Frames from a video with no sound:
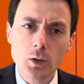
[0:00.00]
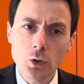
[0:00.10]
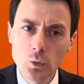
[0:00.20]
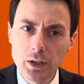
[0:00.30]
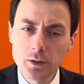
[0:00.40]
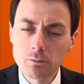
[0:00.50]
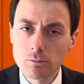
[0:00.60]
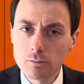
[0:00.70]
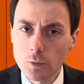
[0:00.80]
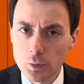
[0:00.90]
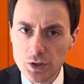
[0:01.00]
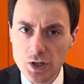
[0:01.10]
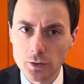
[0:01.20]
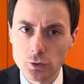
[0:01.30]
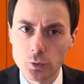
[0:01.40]
you can reach
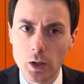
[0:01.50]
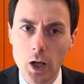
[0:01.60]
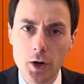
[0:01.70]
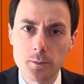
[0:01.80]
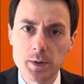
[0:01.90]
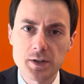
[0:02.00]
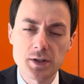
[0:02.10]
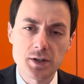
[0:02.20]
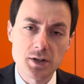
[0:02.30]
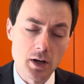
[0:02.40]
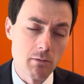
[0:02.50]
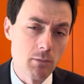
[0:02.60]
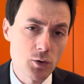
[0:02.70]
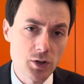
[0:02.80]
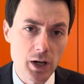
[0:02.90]
out to a lot of businesses, and in
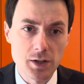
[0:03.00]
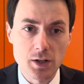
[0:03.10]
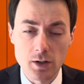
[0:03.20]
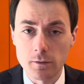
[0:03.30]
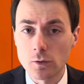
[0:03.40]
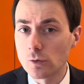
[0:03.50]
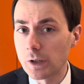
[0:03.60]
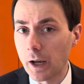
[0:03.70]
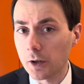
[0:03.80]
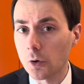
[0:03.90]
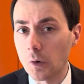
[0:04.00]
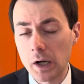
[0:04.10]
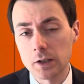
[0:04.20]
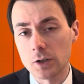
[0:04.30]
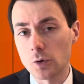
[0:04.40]
most cases, if you do that
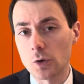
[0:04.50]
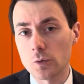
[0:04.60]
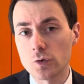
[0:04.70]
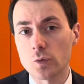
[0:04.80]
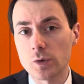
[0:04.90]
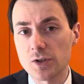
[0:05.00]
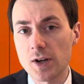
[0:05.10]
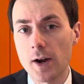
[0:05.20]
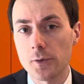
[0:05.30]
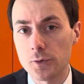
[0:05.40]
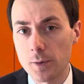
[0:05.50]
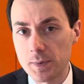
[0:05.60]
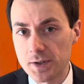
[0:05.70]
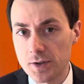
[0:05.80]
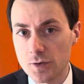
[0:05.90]
correctly, you can also reach out to the
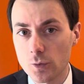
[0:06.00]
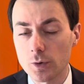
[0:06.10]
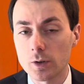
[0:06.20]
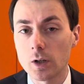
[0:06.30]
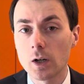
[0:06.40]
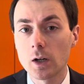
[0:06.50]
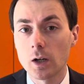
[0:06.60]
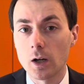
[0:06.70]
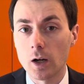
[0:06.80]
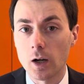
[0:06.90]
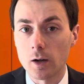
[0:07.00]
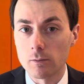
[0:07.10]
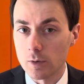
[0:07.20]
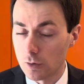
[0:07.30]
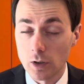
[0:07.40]
business owner
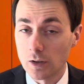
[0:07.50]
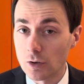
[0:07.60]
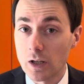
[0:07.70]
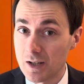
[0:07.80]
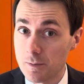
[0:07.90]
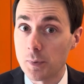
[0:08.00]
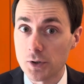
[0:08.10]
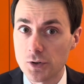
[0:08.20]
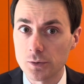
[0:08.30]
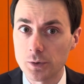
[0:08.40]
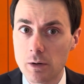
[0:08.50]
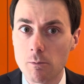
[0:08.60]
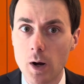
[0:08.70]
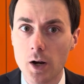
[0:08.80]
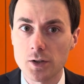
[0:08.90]
in his personal
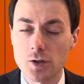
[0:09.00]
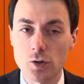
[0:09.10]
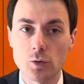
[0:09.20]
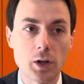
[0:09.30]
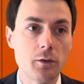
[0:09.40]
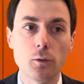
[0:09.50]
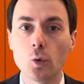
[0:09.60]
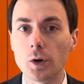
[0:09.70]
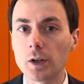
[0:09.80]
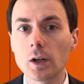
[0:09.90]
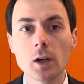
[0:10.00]
inbox, so you can avoid